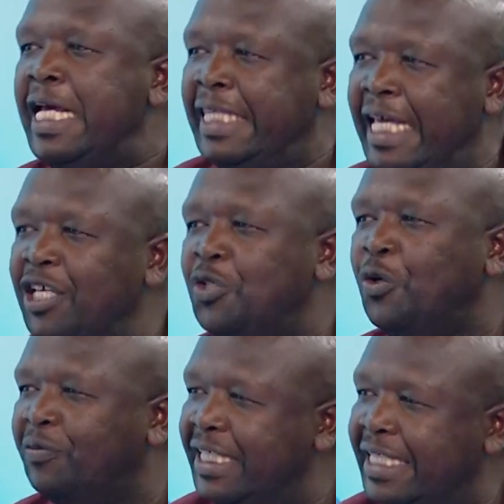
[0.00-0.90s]
The issue
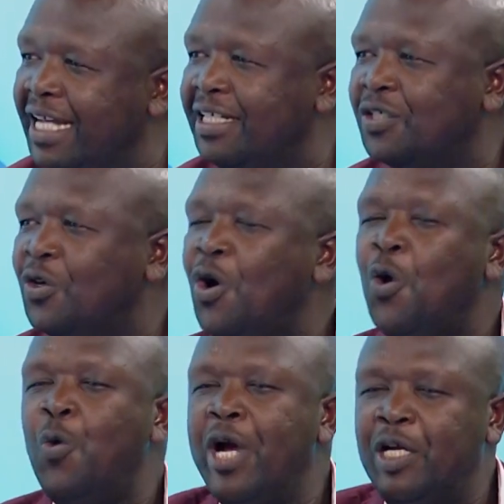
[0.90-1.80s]
of the judges
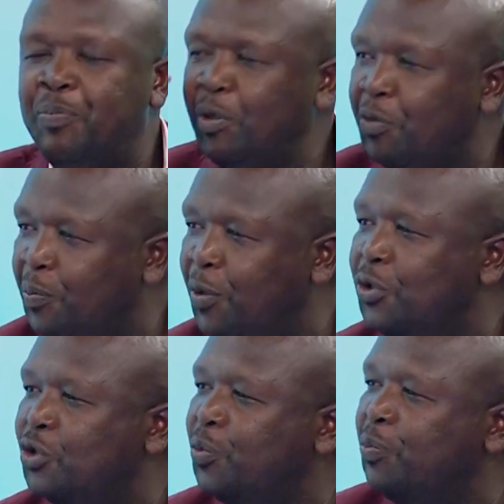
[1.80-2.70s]
who had been
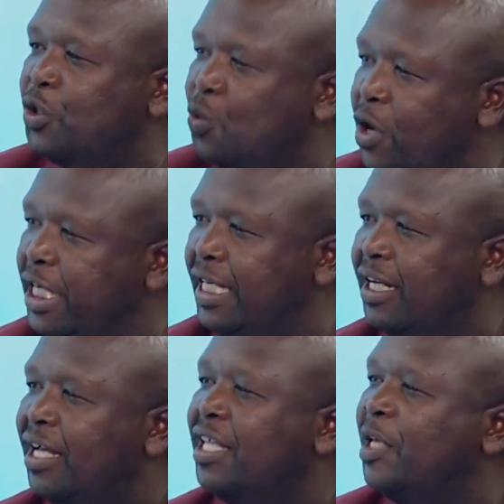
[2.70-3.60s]
proposed to be sworn in,